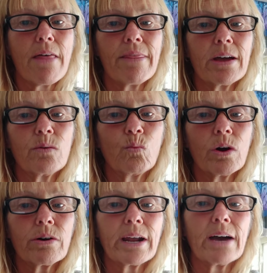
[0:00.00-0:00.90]
then
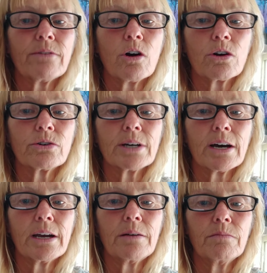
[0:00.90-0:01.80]
we're going to have a harder
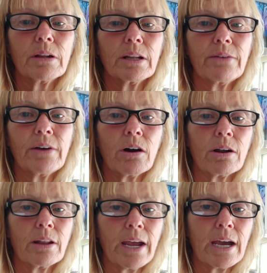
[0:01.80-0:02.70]
time living
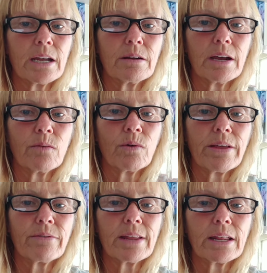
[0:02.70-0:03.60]
on land and with
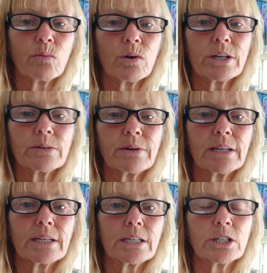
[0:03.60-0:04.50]
everything that we're
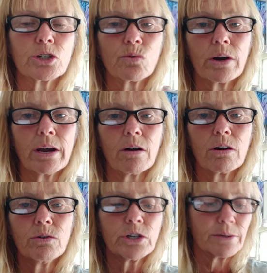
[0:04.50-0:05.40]
doing to destroy
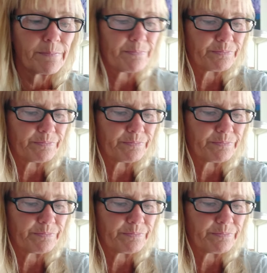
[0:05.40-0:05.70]
our ocean.